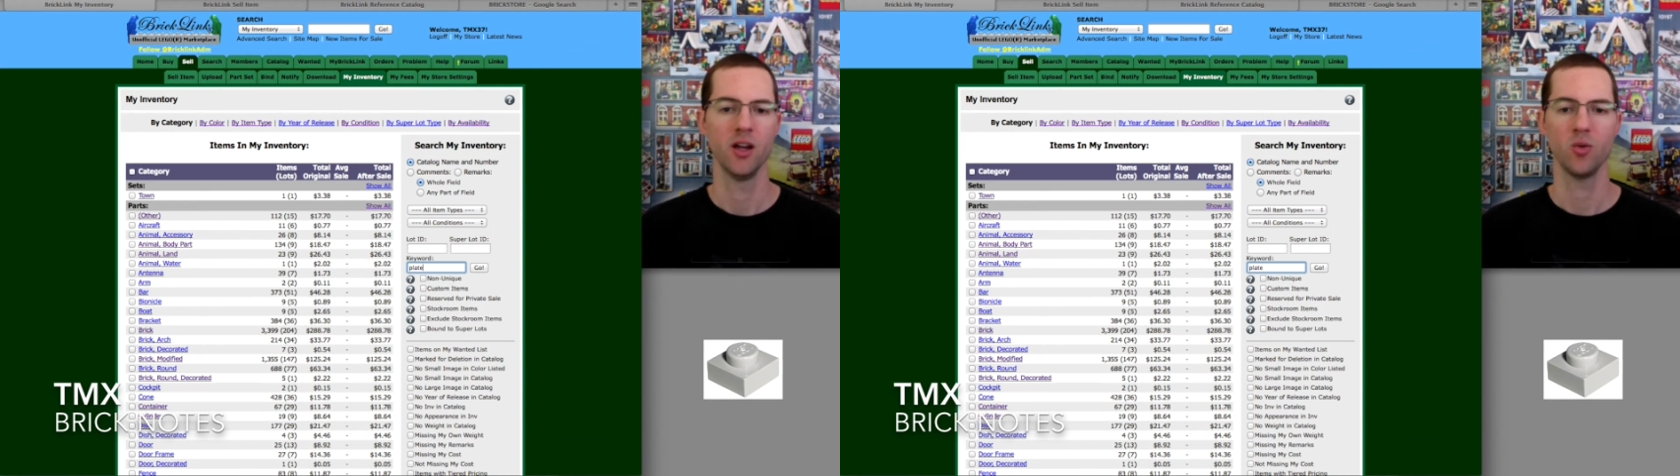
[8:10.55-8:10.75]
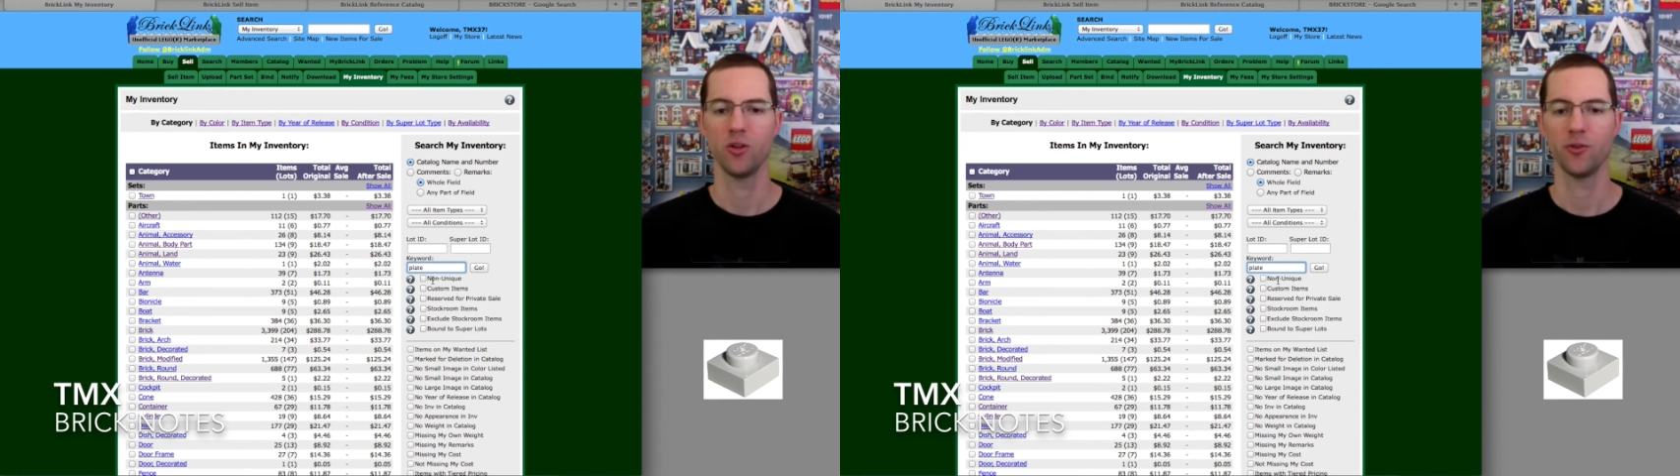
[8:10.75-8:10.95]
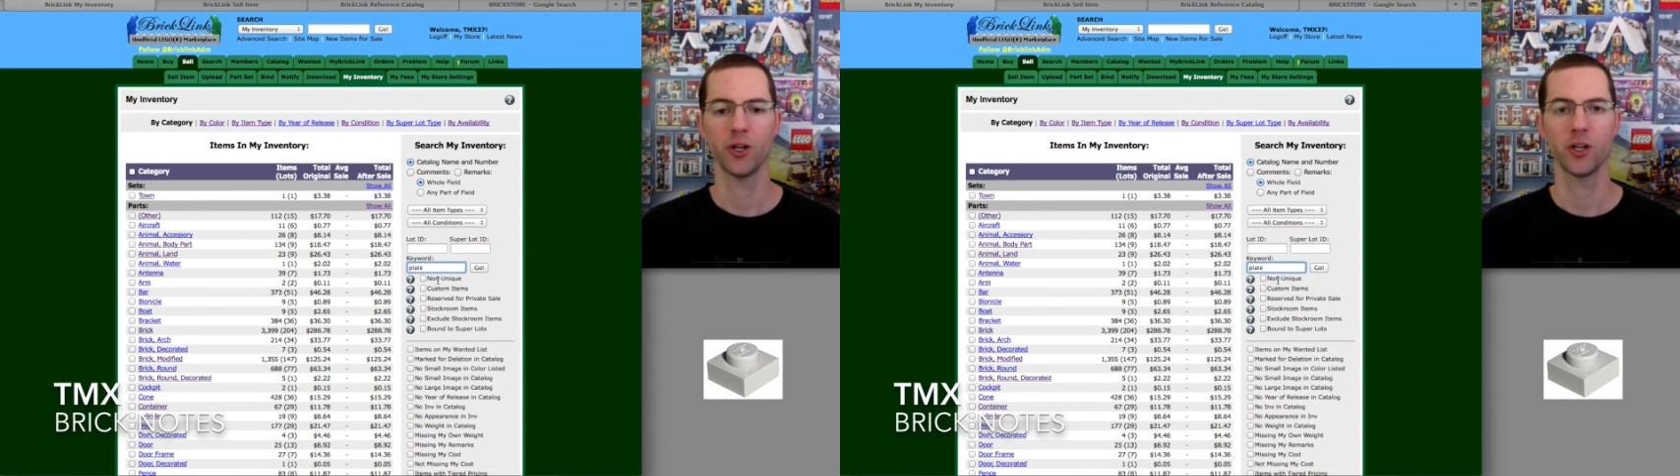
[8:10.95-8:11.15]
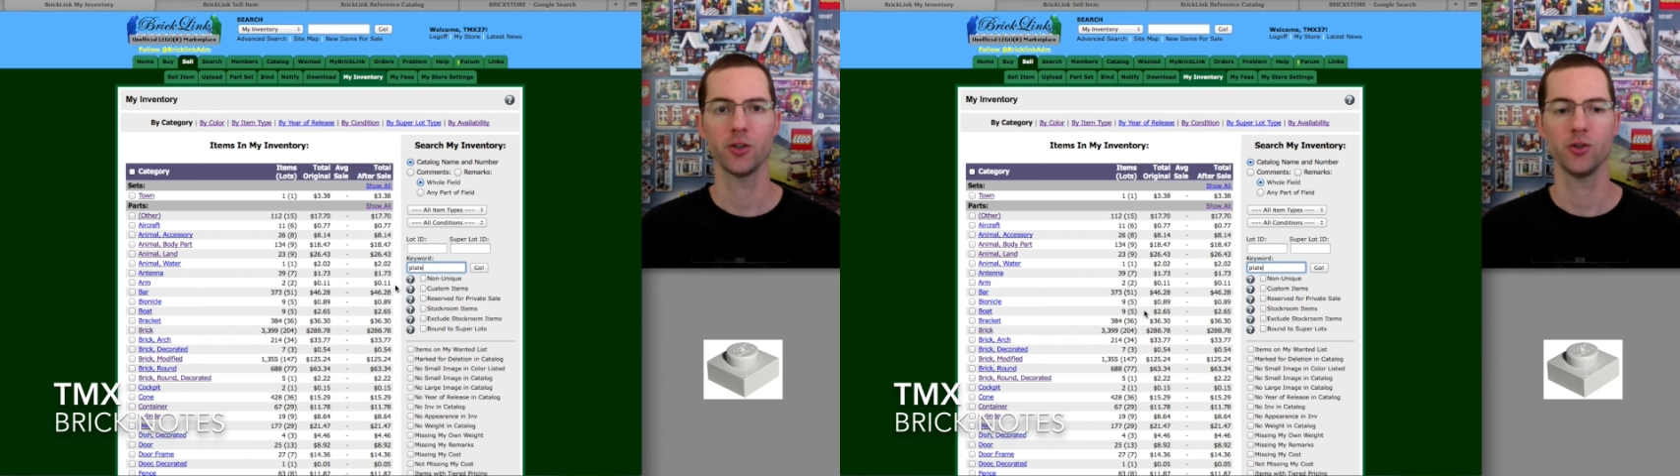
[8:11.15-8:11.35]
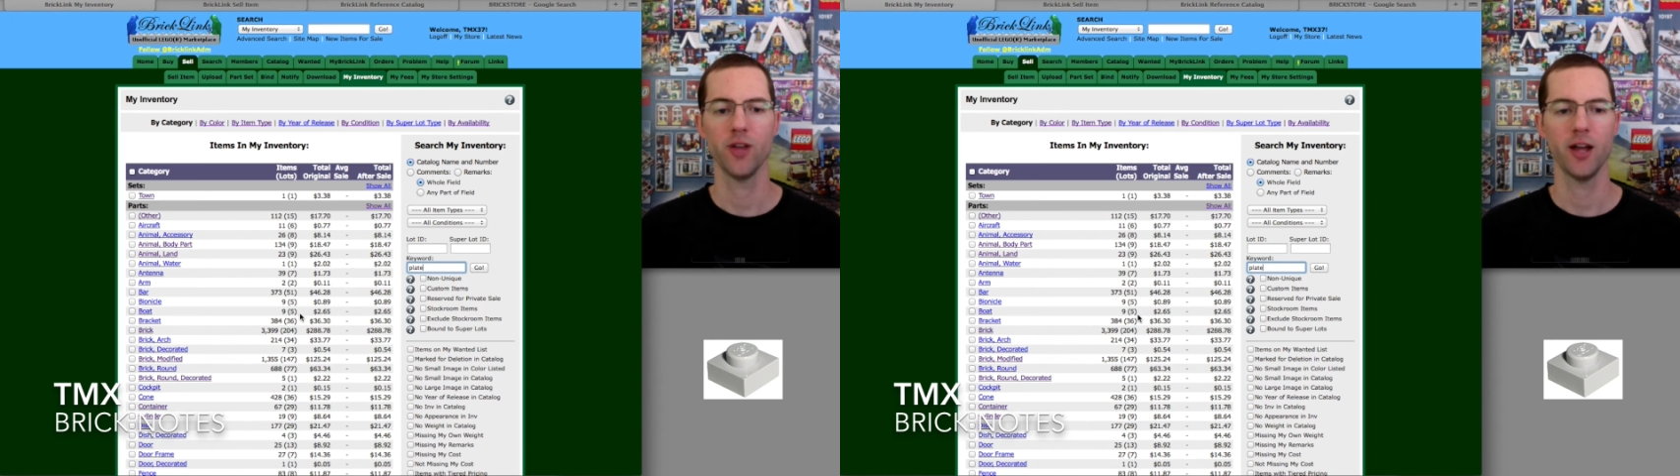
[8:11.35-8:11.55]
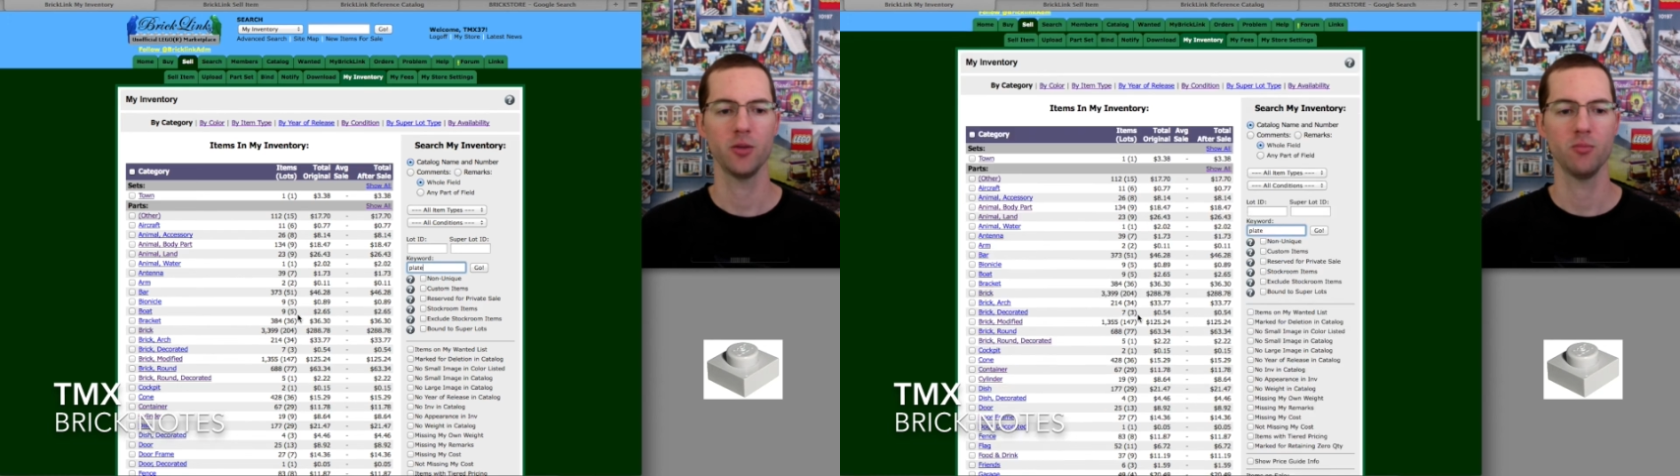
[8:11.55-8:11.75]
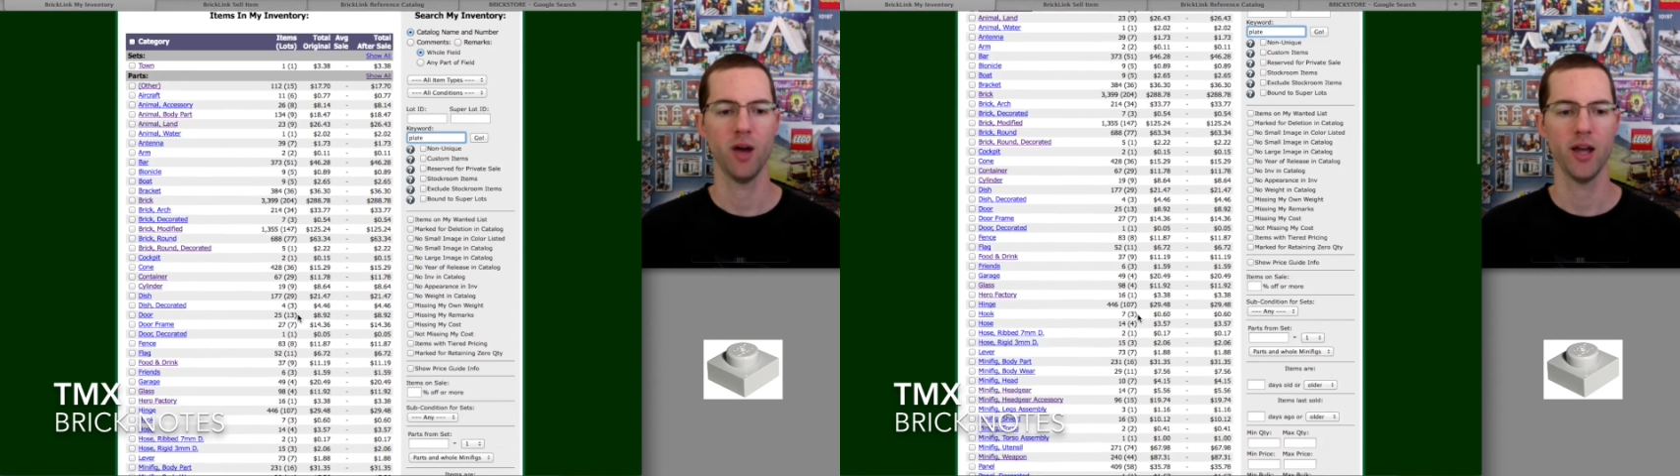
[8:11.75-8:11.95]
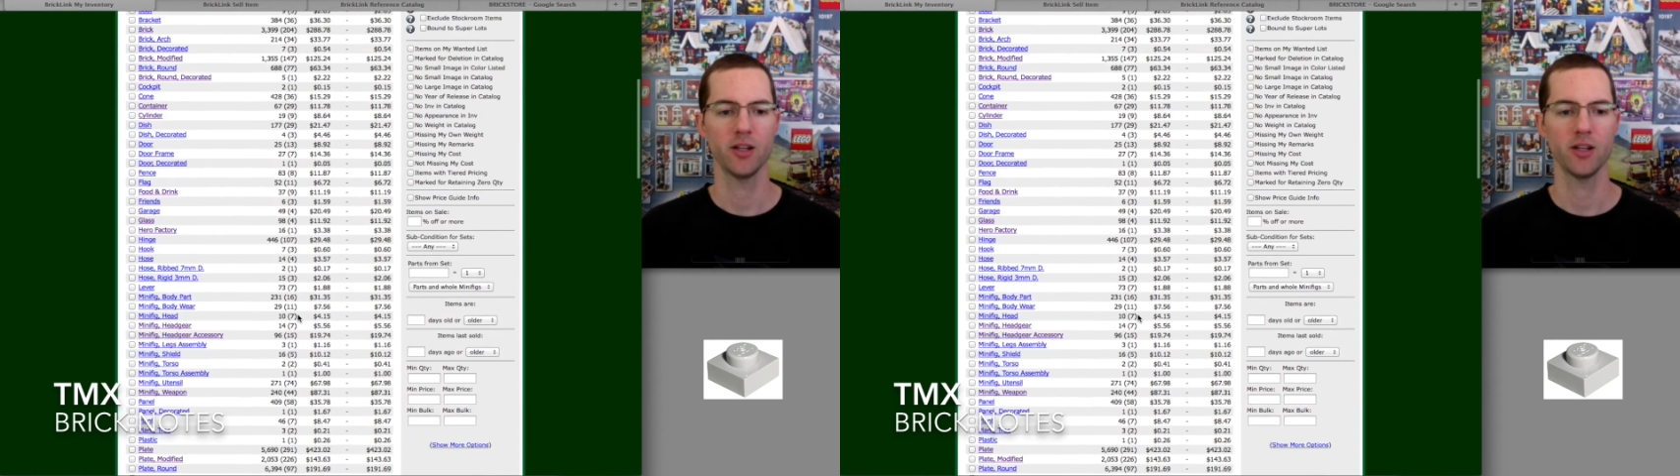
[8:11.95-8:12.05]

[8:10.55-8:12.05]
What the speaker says: Well, if you're going to do that, you might